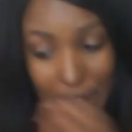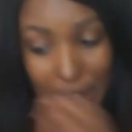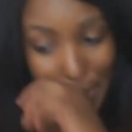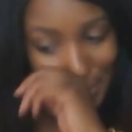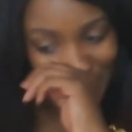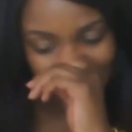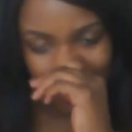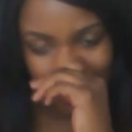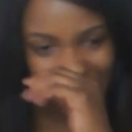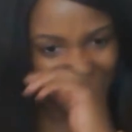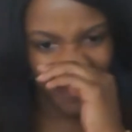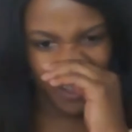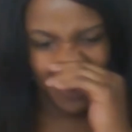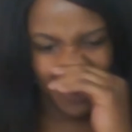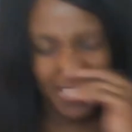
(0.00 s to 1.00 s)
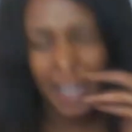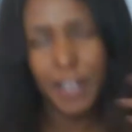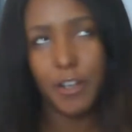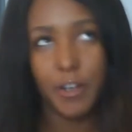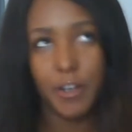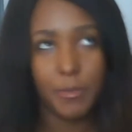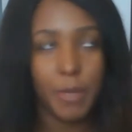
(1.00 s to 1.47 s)
I mean, I know you're
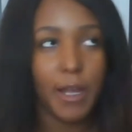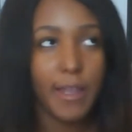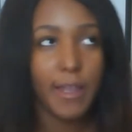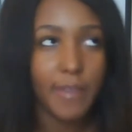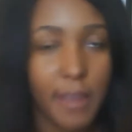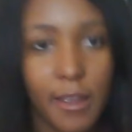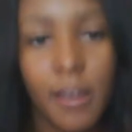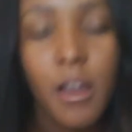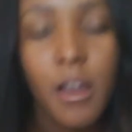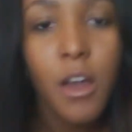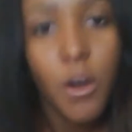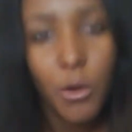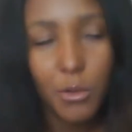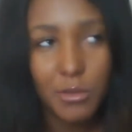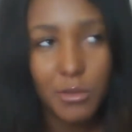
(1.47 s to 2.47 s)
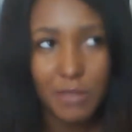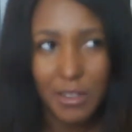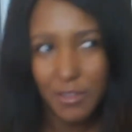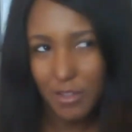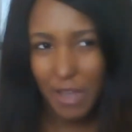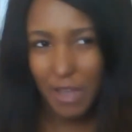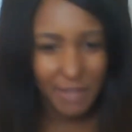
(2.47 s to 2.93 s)
probably thinking, okay, you
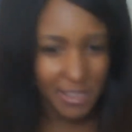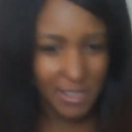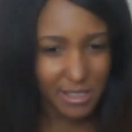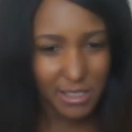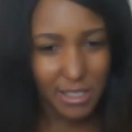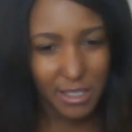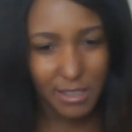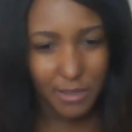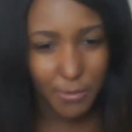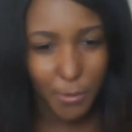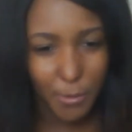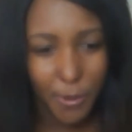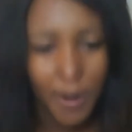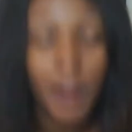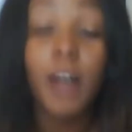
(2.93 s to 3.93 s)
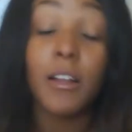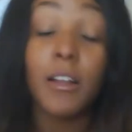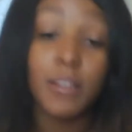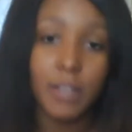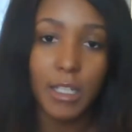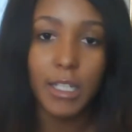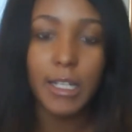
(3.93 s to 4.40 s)
haven't seen it at Sephora.
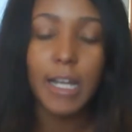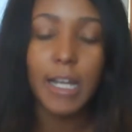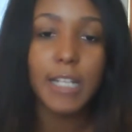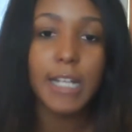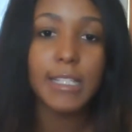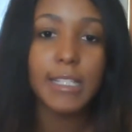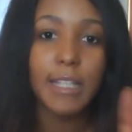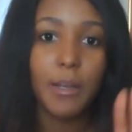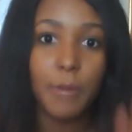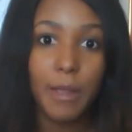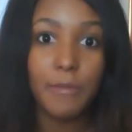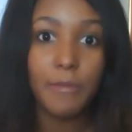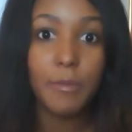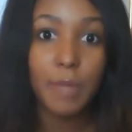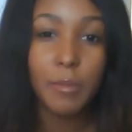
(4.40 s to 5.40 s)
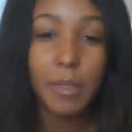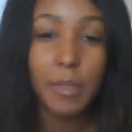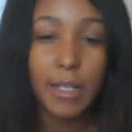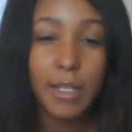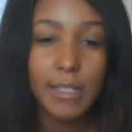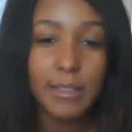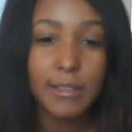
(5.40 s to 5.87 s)
Look, I try to stay away from that place.